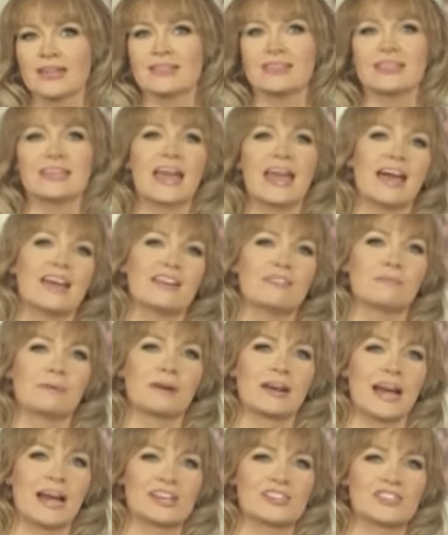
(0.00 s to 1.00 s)
The head of
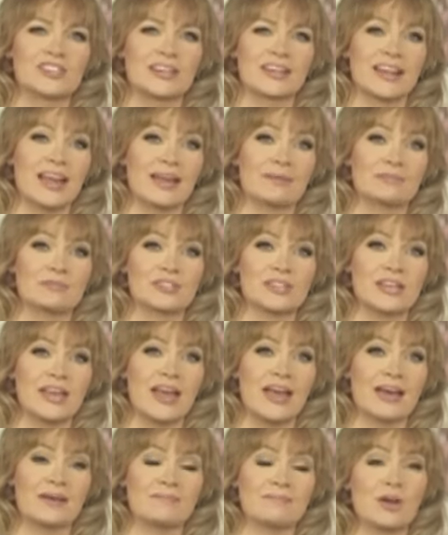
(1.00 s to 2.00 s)
production at
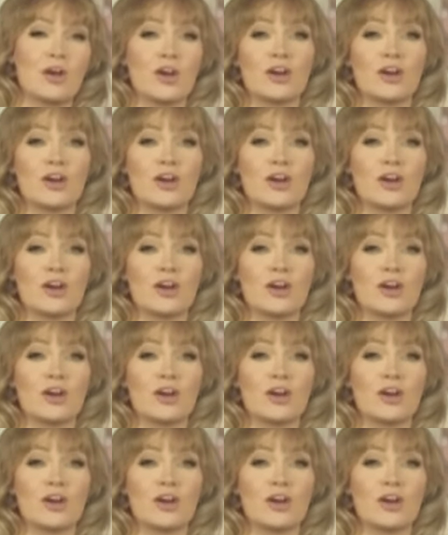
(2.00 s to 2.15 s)
MGM,